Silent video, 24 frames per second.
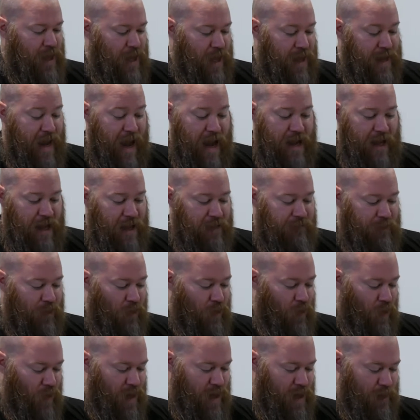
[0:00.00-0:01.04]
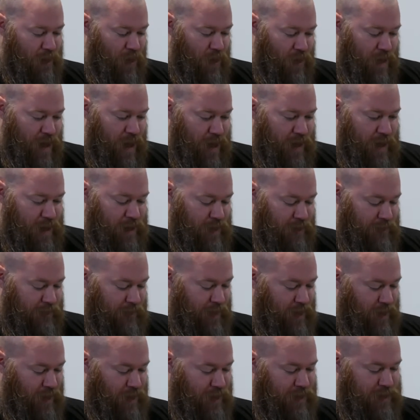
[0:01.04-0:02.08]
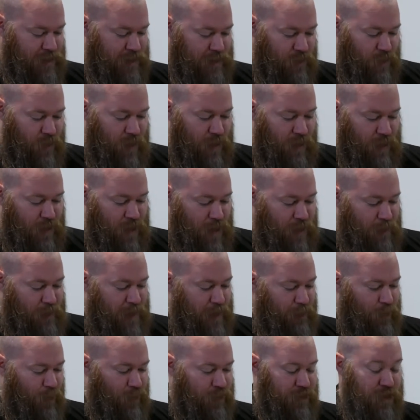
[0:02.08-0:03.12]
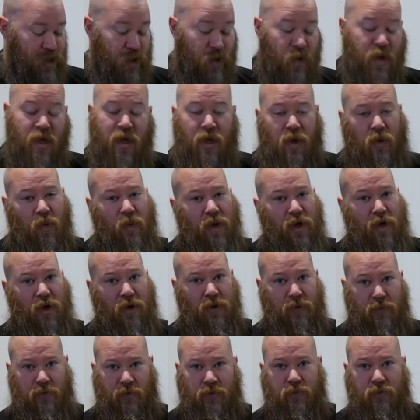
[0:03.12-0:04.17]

Again, if you're worried about cutting your fingers, what a lot of people do will